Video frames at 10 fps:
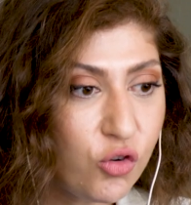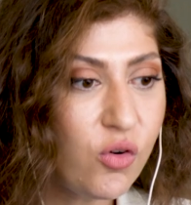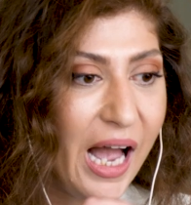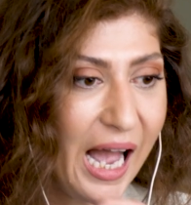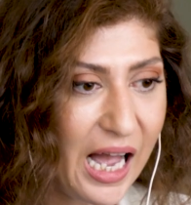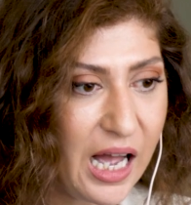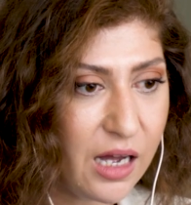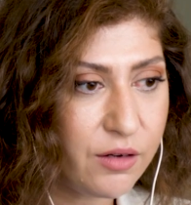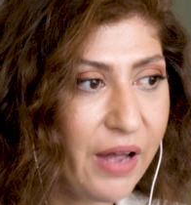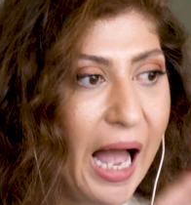You
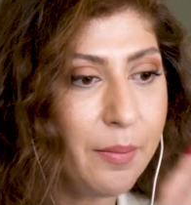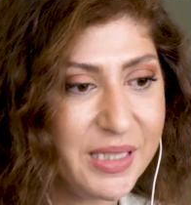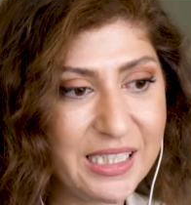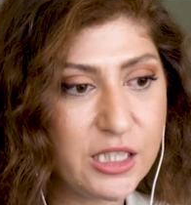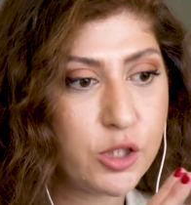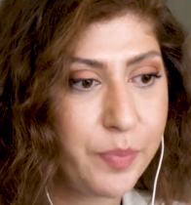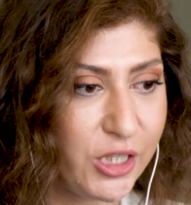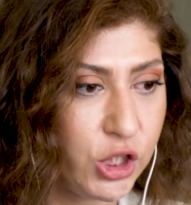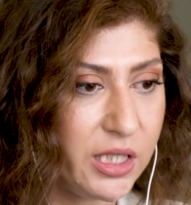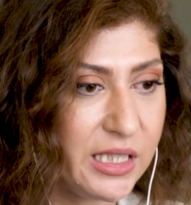have Amazon
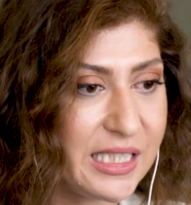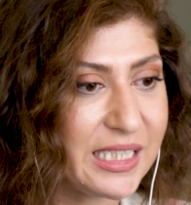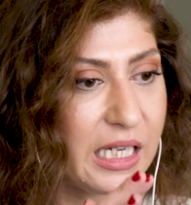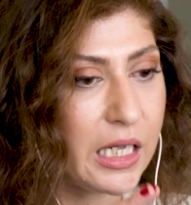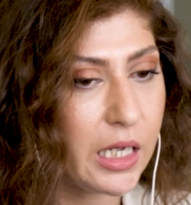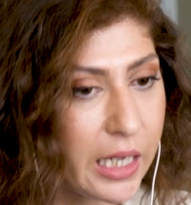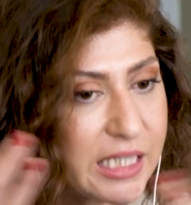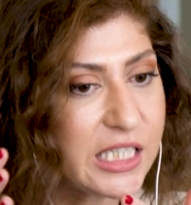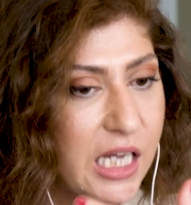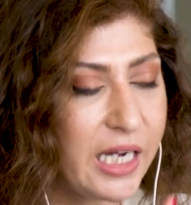specialists
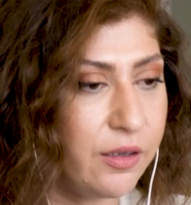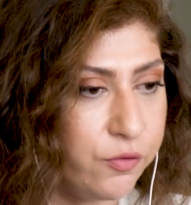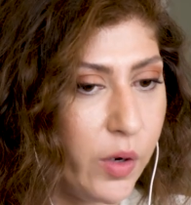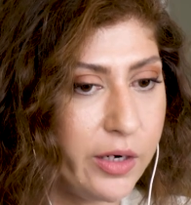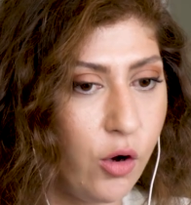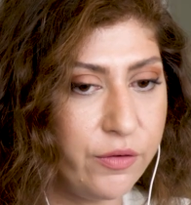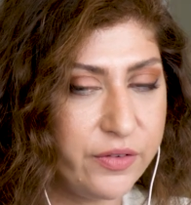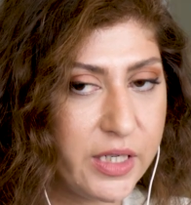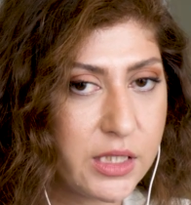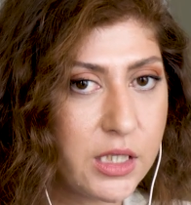inside of one
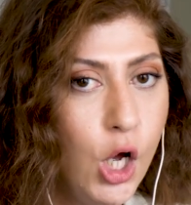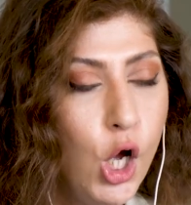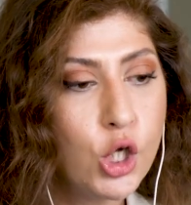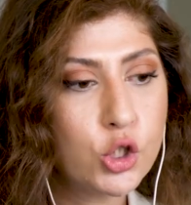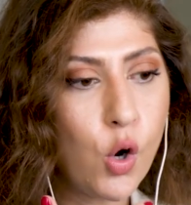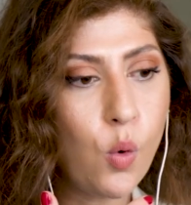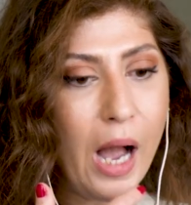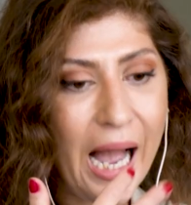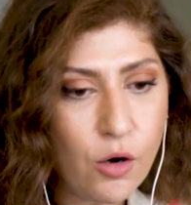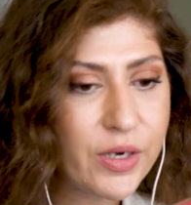office. So
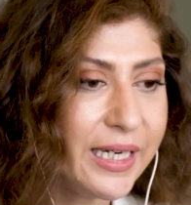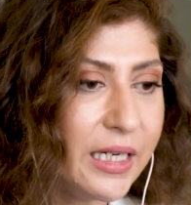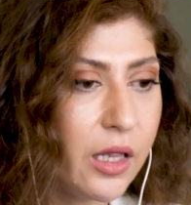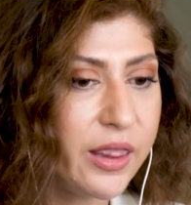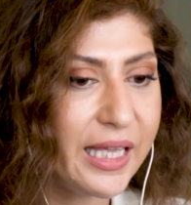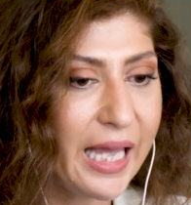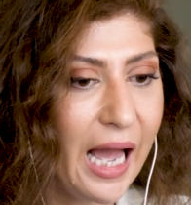how can the